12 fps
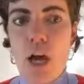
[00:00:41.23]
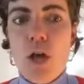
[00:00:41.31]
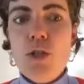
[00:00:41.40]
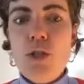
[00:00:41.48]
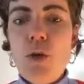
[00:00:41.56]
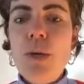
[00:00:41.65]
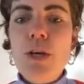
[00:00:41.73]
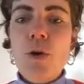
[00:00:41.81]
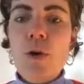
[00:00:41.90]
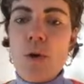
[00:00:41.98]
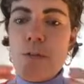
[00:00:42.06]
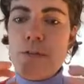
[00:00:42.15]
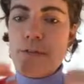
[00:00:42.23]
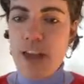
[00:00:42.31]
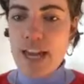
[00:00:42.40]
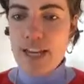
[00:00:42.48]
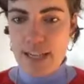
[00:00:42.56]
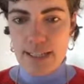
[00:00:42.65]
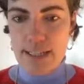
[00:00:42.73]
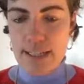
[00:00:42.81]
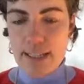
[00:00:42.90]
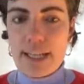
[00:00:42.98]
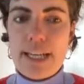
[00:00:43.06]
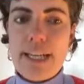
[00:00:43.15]
So we know
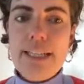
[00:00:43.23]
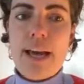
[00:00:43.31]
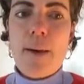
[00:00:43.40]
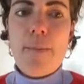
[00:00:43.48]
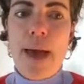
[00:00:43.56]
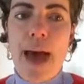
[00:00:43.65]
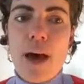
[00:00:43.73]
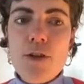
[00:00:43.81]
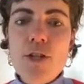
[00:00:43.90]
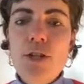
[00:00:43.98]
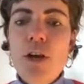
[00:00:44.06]
fairness is about